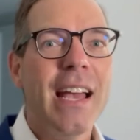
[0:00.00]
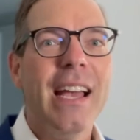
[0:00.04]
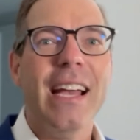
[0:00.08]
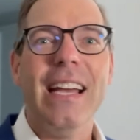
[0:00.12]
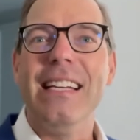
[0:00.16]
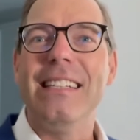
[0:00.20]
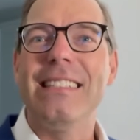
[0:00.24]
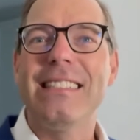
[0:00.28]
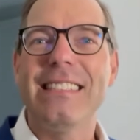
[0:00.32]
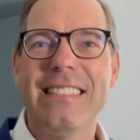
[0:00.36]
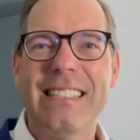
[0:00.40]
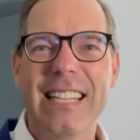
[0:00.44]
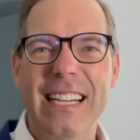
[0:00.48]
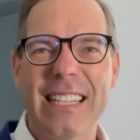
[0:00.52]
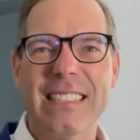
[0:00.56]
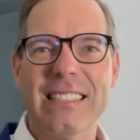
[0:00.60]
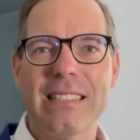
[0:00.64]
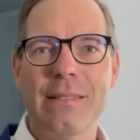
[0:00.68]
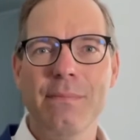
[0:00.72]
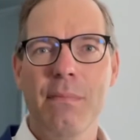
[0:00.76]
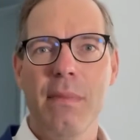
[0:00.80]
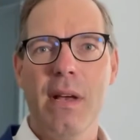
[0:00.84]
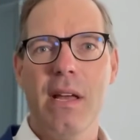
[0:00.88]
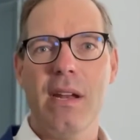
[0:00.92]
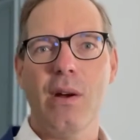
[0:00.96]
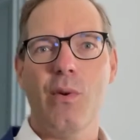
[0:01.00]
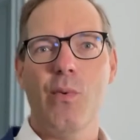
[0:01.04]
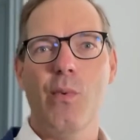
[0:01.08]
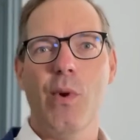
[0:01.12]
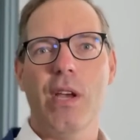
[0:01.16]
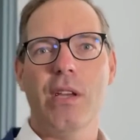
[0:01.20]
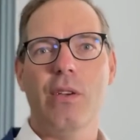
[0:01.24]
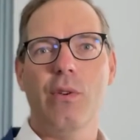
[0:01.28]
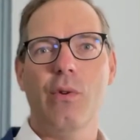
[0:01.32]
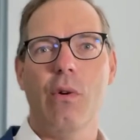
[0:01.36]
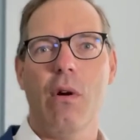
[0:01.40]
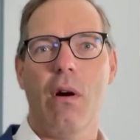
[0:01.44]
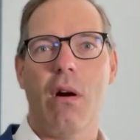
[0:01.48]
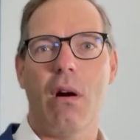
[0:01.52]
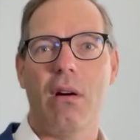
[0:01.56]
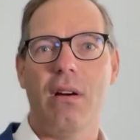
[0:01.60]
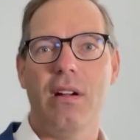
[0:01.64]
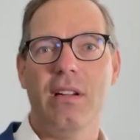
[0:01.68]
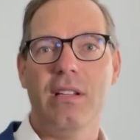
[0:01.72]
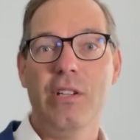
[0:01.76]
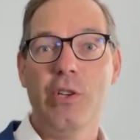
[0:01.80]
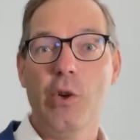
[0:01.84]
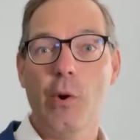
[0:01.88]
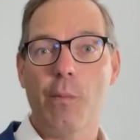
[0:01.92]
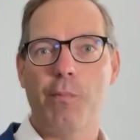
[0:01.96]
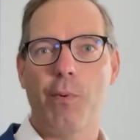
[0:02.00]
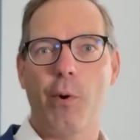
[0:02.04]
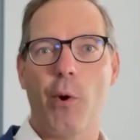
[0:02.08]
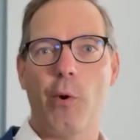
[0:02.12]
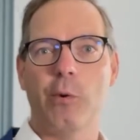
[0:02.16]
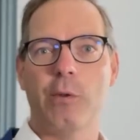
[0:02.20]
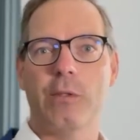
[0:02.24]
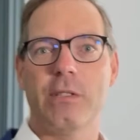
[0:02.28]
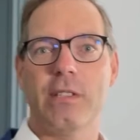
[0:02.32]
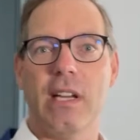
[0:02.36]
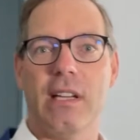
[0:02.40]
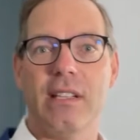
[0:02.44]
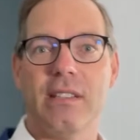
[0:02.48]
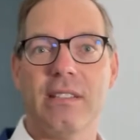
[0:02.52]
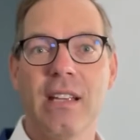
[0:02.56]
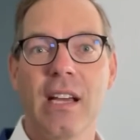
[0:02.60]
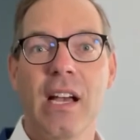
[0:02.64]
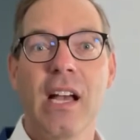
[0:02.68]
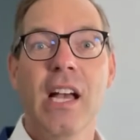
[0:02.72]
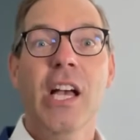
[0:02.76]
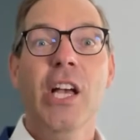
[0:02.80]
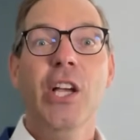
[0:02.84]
It doesn't matter where you are in your process.